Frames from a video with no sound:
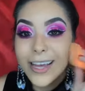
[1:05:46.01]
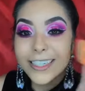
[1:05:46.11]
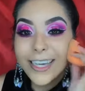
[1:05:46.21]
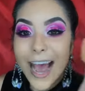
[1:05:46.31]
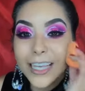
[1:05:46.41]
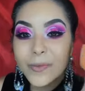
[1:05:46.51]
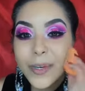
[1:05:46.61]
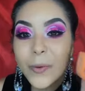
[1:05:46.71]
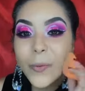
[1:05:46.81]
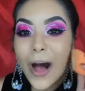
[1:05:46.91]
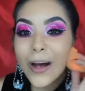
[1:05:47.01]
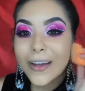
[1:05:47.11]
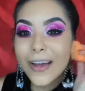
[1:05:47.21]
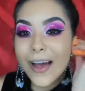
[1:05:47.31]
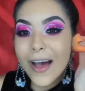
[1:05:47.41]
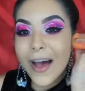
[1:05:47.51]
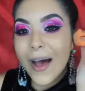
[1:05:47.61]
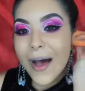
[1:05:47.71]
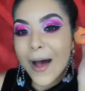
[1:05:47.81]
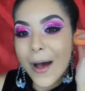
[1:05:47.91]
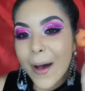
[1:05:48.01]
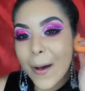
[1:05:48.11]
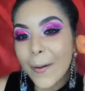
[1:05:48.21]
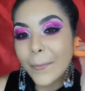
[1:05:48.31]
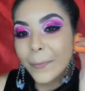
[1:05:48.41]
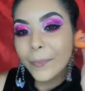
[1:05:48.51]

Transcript: Jasmine, welcome!